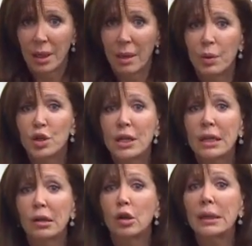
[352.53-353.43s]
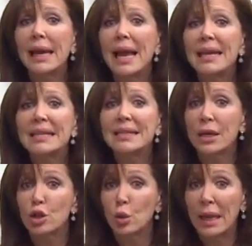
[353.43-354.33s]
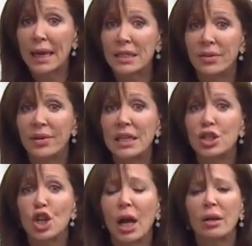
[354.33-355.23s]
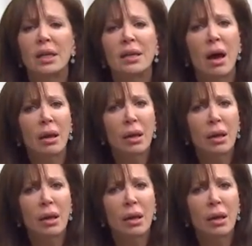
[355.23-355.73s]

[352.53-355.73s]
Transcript: and particularly any sexual activity a child cannot